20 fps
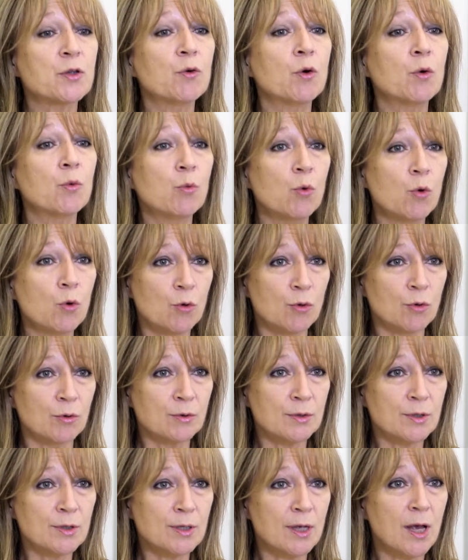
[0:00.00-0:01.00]

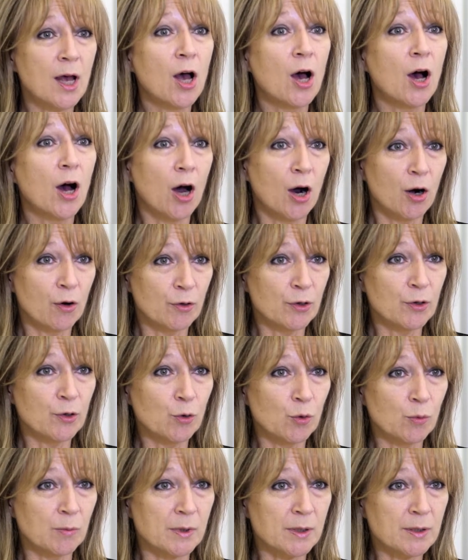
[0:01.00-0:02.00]
rewards are
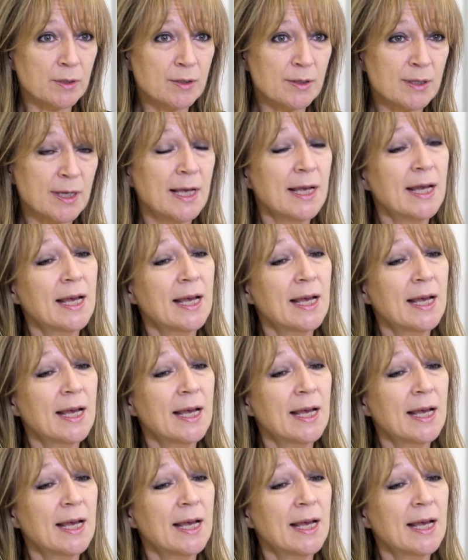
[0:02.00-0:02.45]
enormous.